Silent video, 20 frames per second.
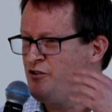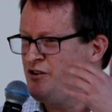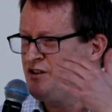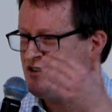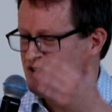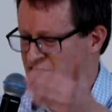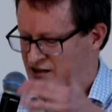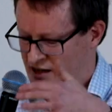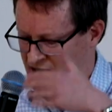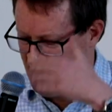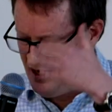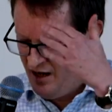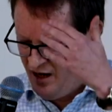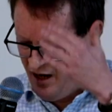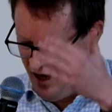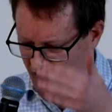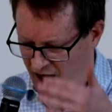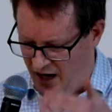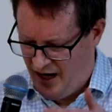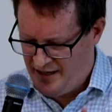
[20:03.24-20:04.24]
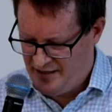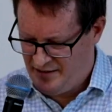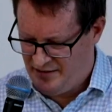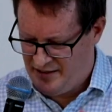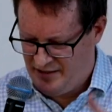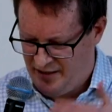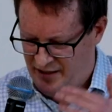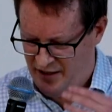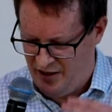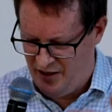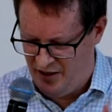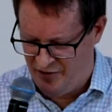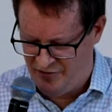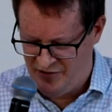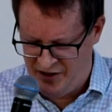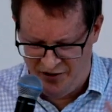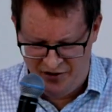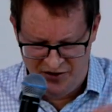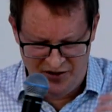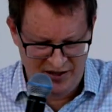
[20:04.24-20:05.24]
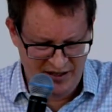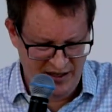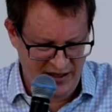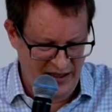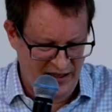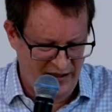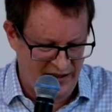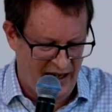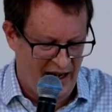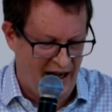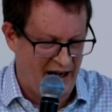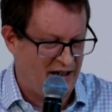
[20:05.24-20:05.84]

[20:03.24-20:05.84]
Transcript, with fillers: this idea of kind of seeing that,